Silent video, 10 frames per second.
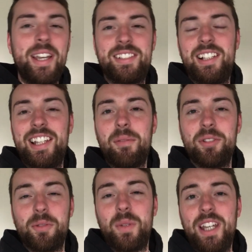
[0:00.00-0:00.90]
Basically, I
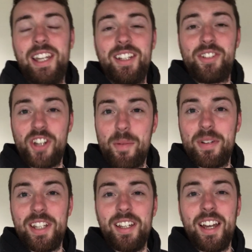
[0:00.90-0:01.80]
was away in
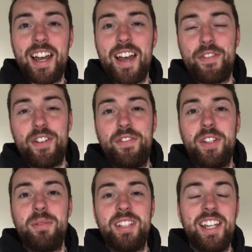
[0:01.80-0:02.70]
Germany for a
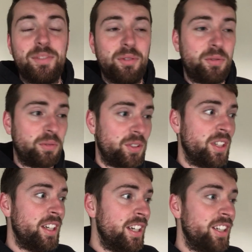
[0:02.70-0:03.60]
few days, which was
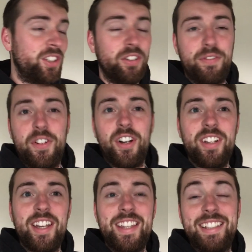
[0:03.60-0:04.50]
good
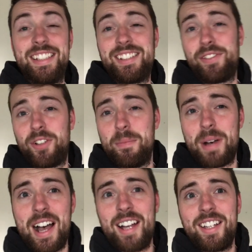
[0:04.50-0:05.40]
fun. And then since I've come
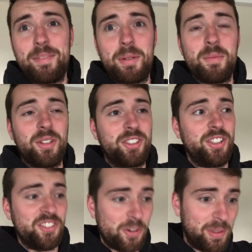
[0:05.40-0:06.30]
back, been
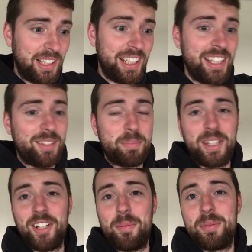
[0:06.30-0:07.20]
watching Europa League,
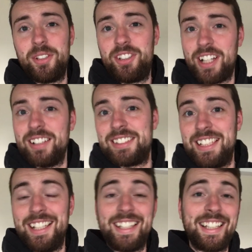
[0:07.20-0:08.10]
big up to
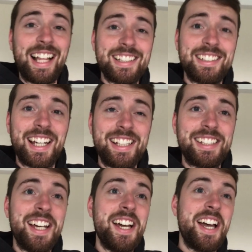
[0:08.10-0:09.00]
Chelsea. And then last
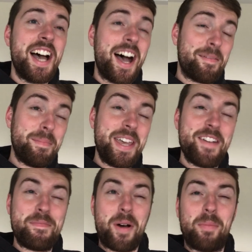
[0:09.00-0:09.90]
night, I may
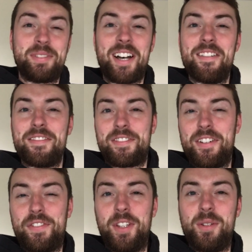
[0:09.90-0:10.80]
have popped out for
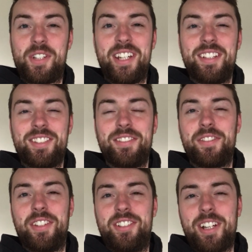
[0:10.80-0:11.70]
a few jinks
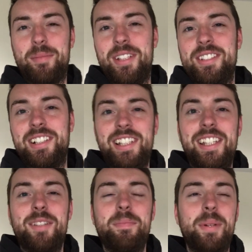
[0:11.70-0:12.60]
for the Champions
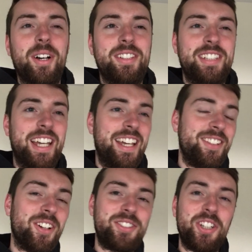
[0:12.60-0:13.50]
League, but
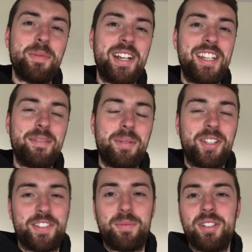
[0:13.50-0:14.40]
not too many
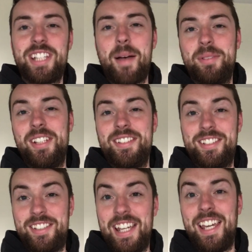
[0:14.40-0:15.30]
because of what's happening
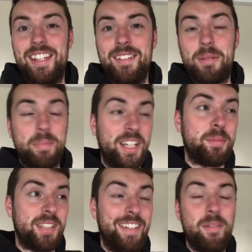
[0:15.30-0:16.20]
today. But big
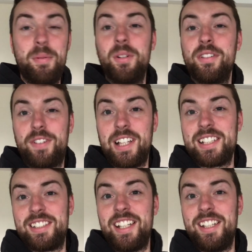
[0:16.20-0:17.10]
up to Liverpool for
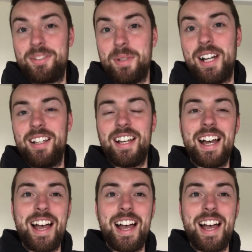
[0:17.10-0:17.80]
last night as well.